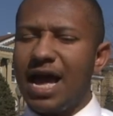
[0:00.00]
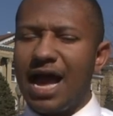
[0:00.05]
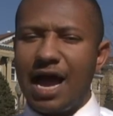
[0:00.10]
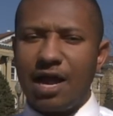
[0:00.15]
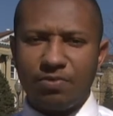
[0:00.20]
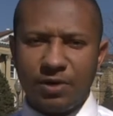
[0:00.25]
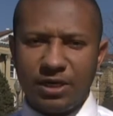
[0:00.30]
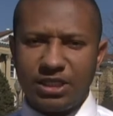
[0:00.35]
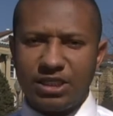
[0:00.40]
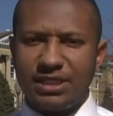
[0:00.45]
I
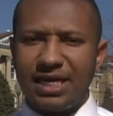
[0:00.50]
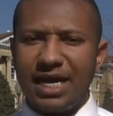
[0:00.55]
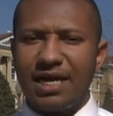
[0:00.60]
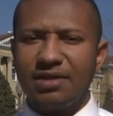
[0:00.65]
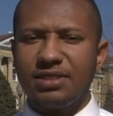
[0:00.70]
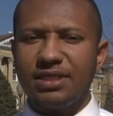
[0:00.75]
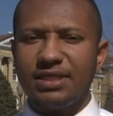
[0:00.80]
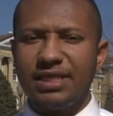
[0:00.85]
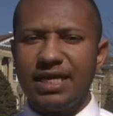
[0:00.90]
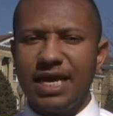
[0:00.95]
reached
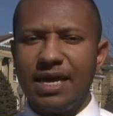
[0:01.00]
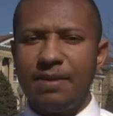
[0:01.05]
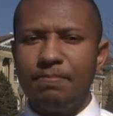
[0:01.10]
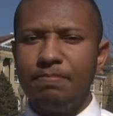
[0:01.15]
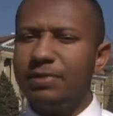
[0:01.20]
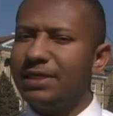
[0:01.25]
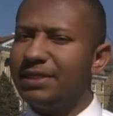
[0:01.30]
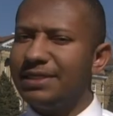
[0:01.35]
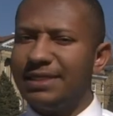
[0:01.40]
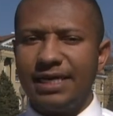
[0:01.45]
out to them
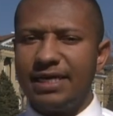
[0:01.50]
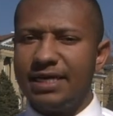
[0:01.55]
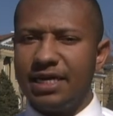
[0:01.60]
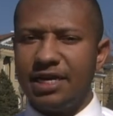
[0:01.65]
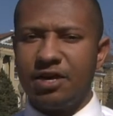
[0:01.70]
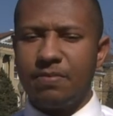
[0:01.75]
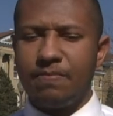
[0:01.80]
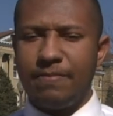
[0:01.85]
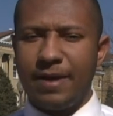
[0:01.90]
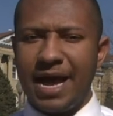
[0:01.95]
but didn't
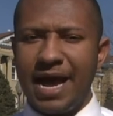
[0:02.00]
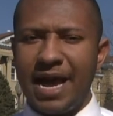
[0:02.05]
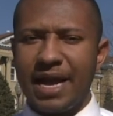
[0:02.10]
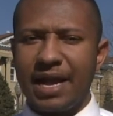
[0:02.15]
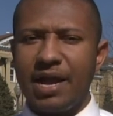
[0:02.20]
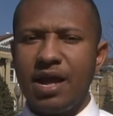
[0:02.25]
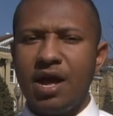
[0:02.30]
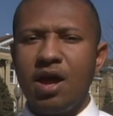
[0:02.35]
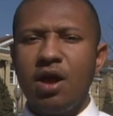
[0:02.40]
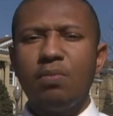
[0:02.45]
hear
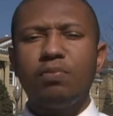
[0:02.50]
back.